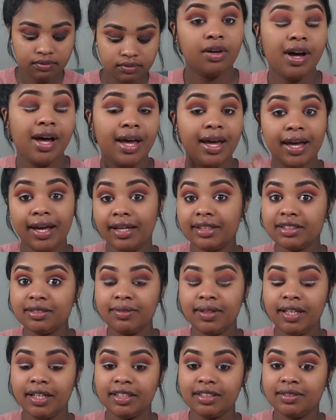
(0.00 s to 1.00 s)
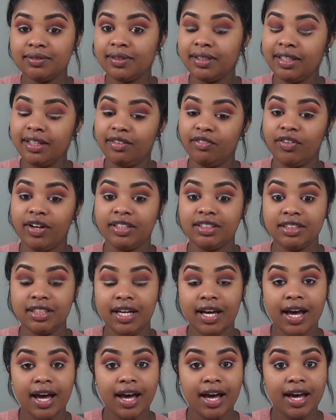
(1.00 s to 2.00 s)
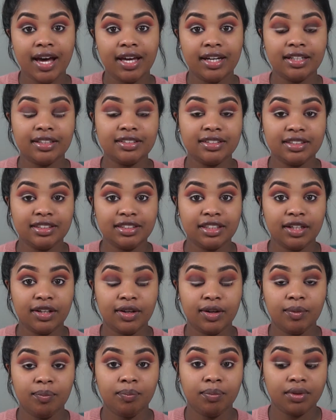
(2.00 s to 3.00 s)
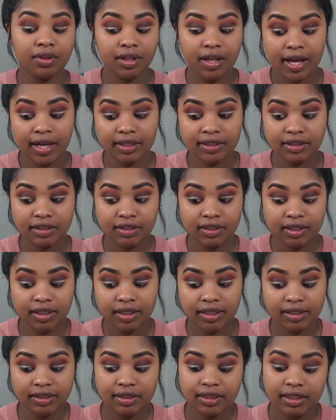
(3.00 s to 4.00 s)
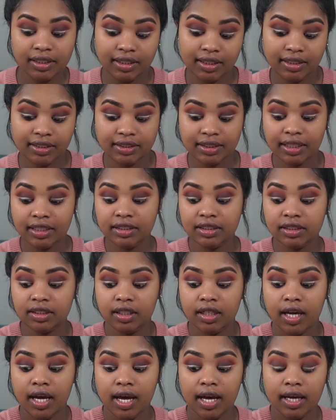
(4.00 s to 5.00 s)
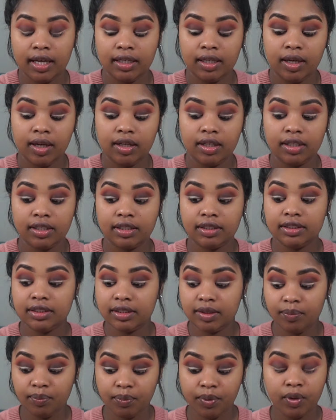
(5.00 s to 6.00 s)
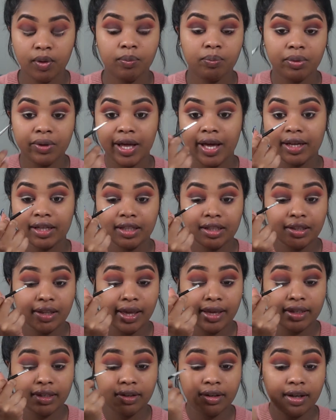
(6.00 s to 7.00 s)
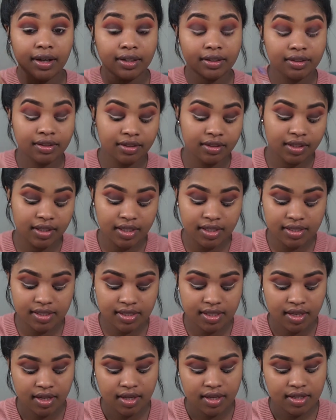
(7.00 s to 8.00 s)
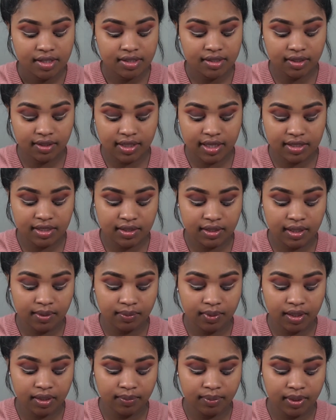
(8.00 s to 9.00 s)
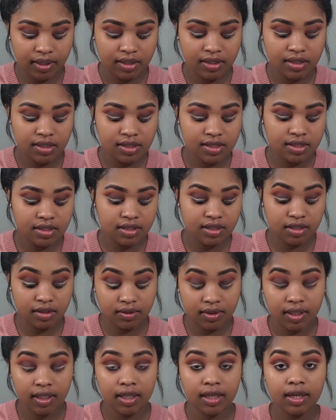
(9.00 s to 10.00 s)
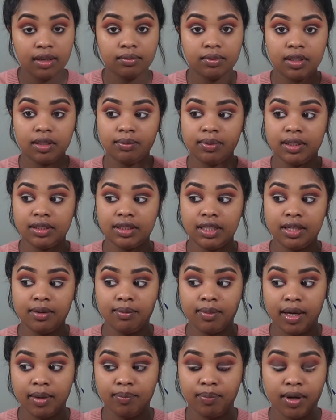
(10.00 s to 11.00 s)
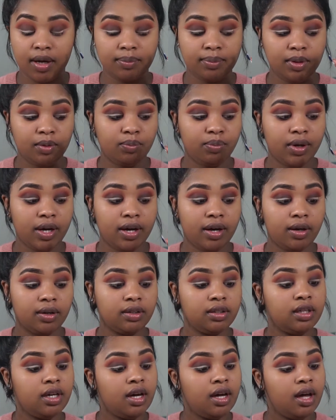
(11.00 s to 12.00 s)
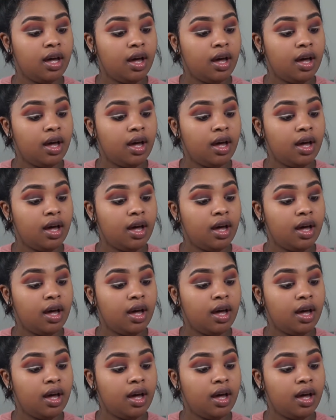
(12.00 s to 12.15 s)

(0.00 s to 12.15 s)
So I asked my husband if I should add some black to this. He thinks I should add a simple black liner under this. So that's what I'm going to be doing. I'm going to be taking my Bobbi Brown